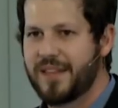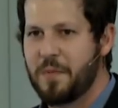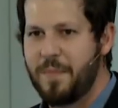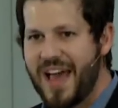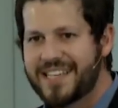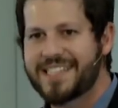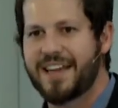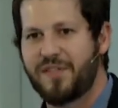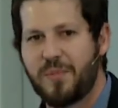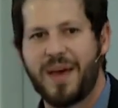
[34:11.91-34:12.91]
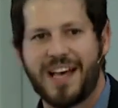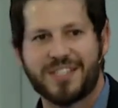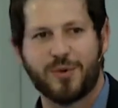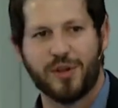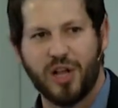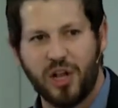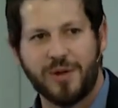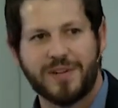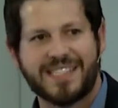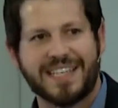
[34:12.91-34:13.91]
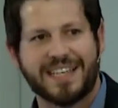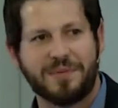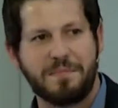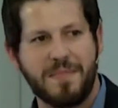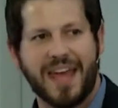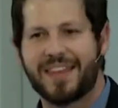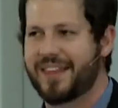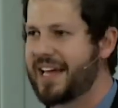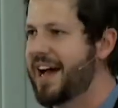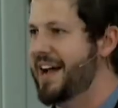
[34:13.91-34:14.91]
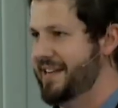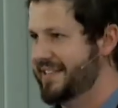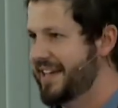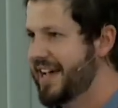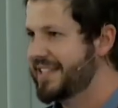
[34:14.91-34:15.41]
The best of the best were the only ones that could make the cut